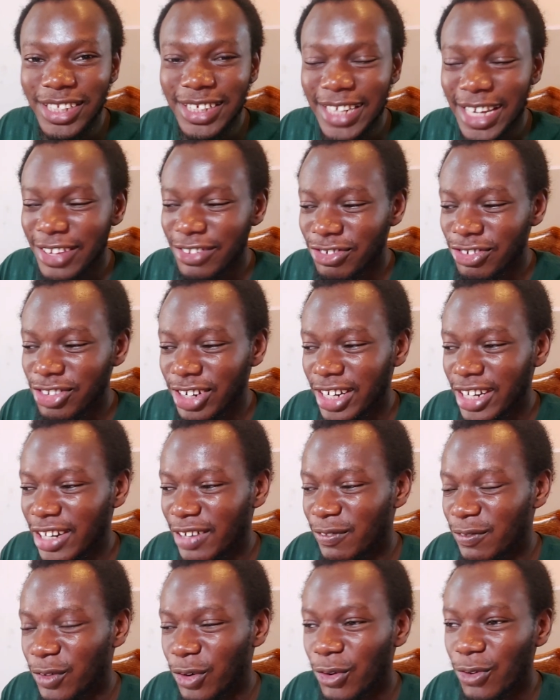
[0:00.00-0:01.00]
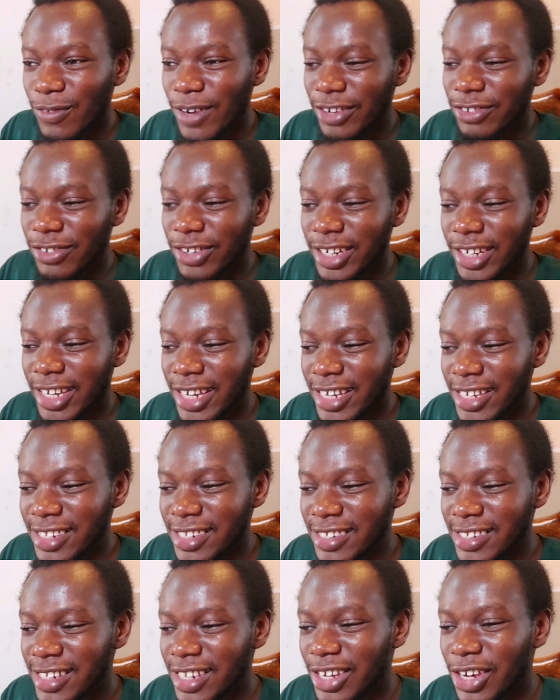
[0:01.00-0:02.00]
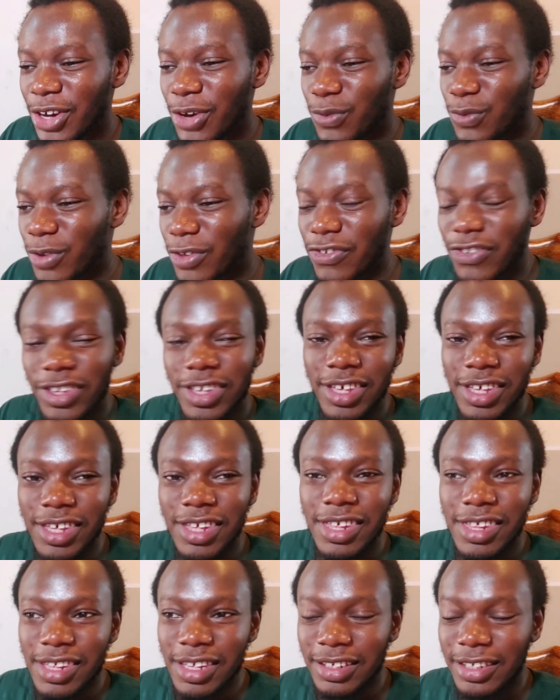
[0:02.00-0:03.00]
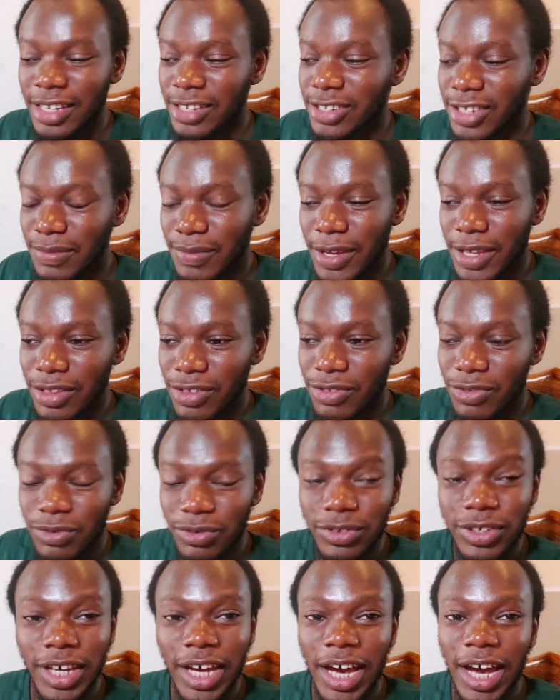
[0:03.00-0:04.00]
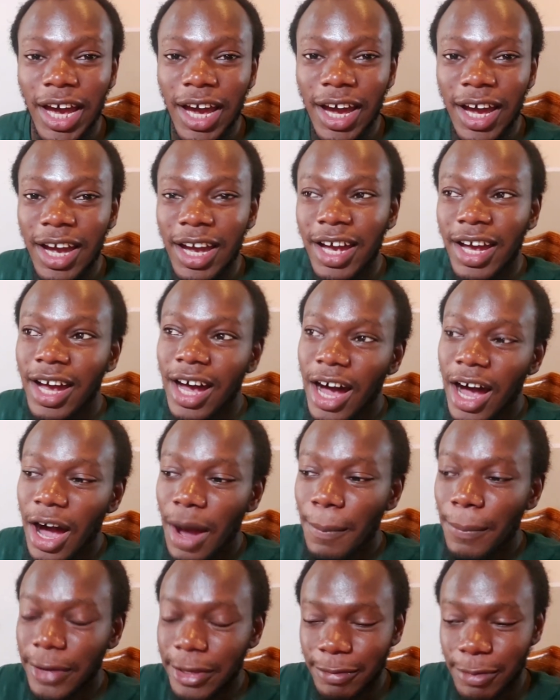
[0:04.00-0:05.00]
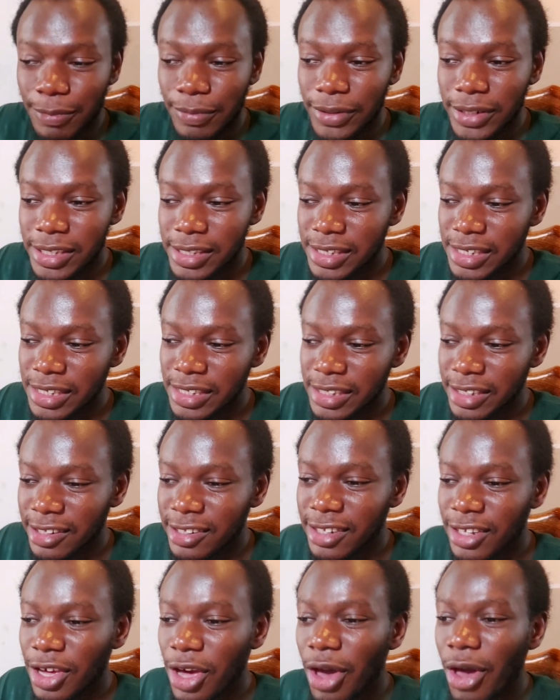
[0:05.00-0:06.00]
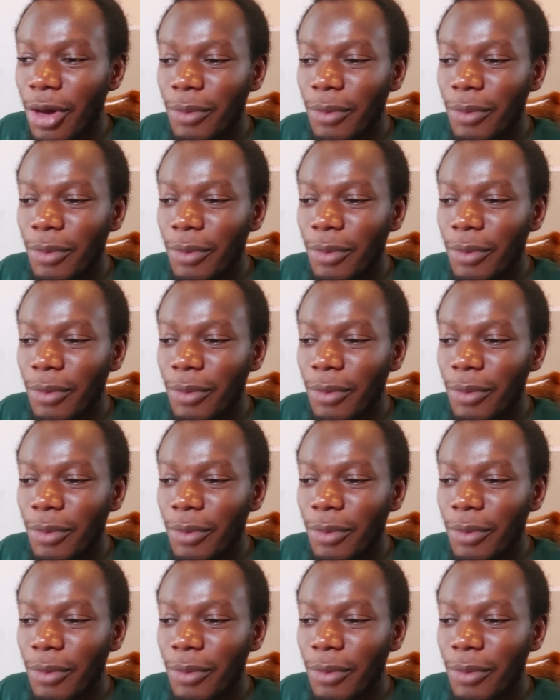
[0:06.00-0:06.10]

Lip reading: in Nigeria for over 3 years, which is a testament to their capabilities.